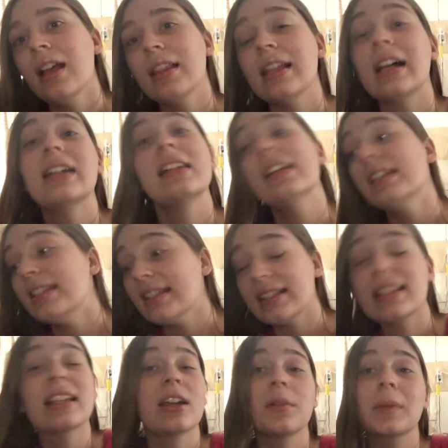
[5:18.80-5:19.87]
that did
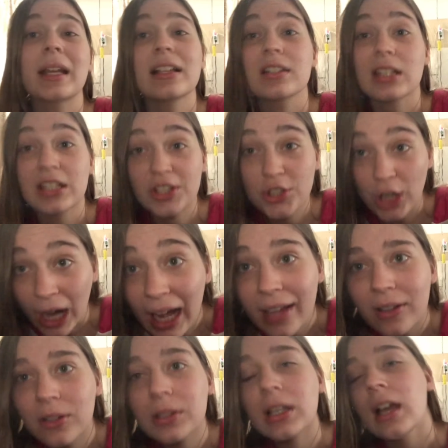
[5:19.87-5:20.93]
scare me as a
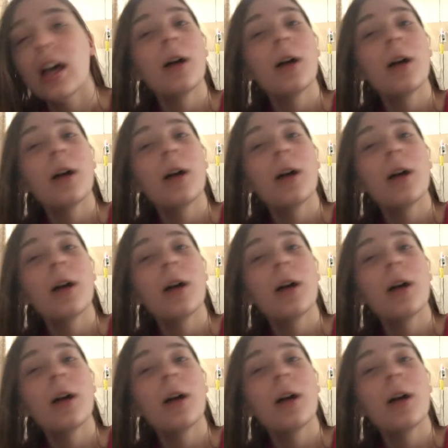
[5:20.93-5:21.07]
child.